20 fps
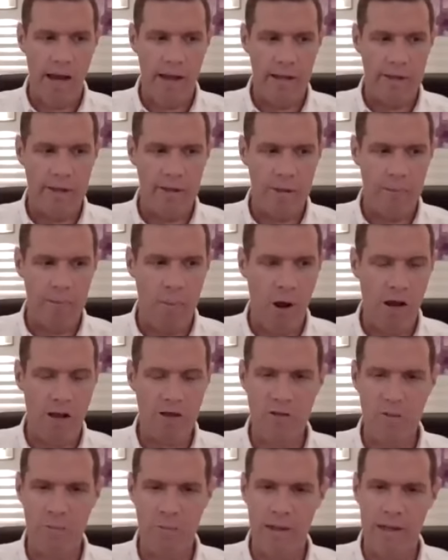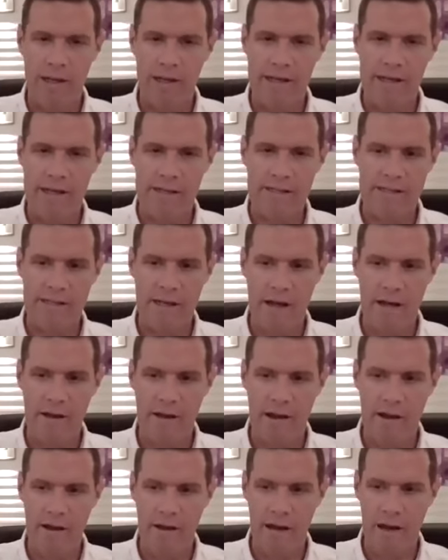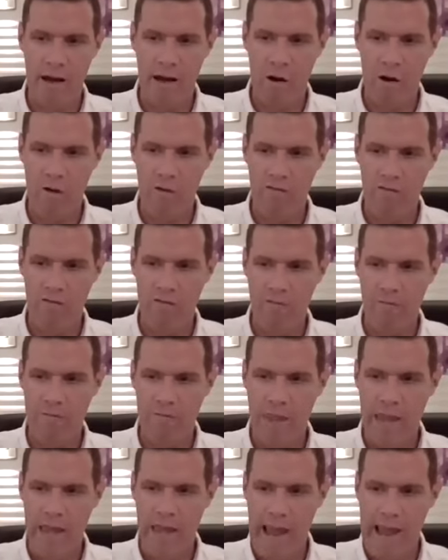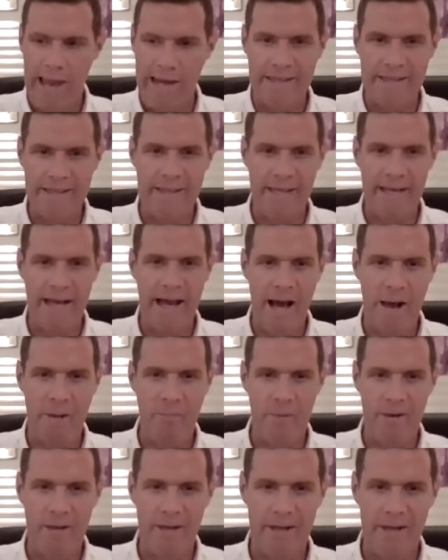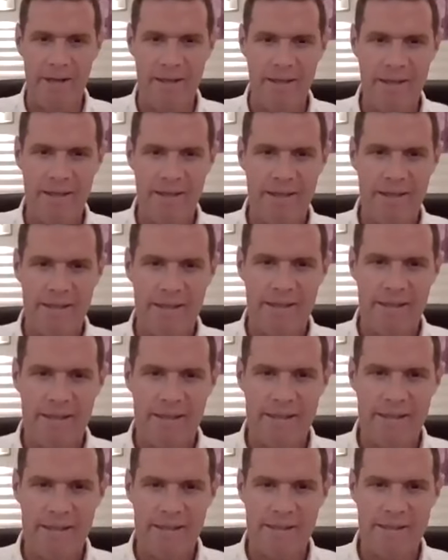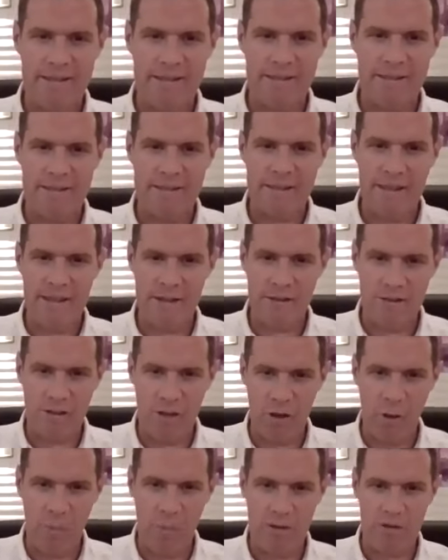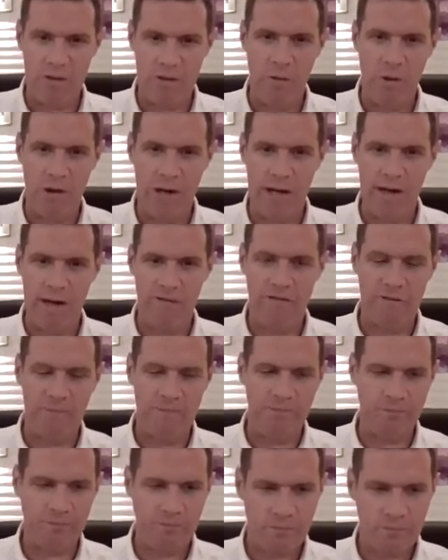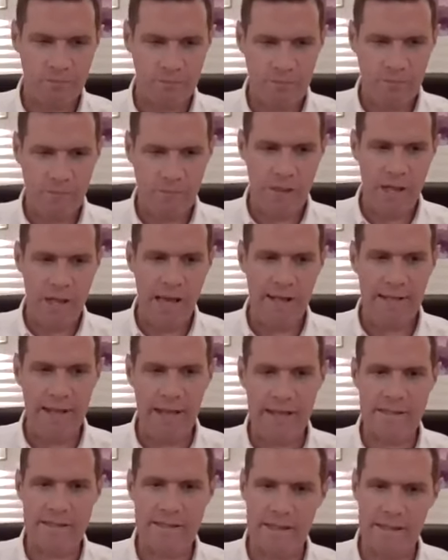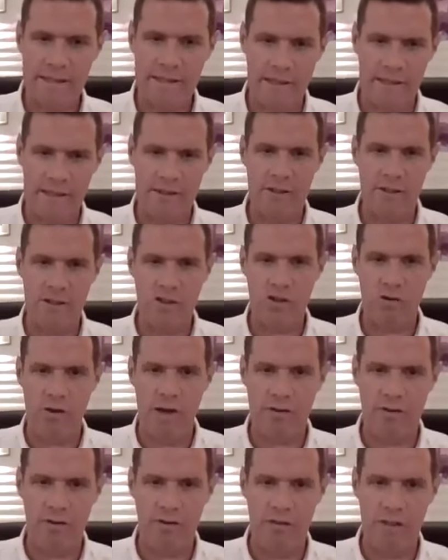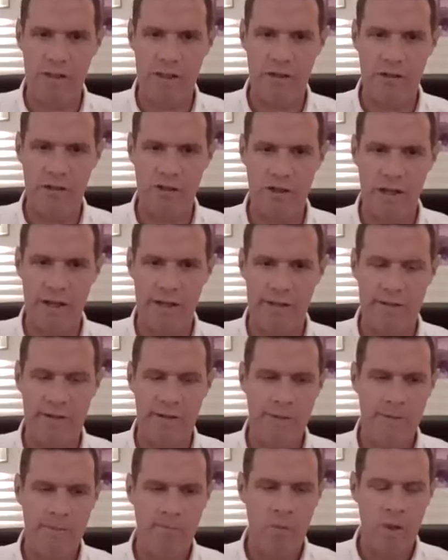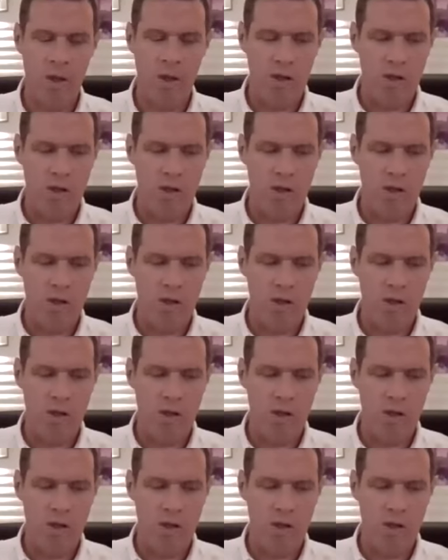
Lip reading: the possibilities of anything happening to come into our life. And that is the strength of the inner child.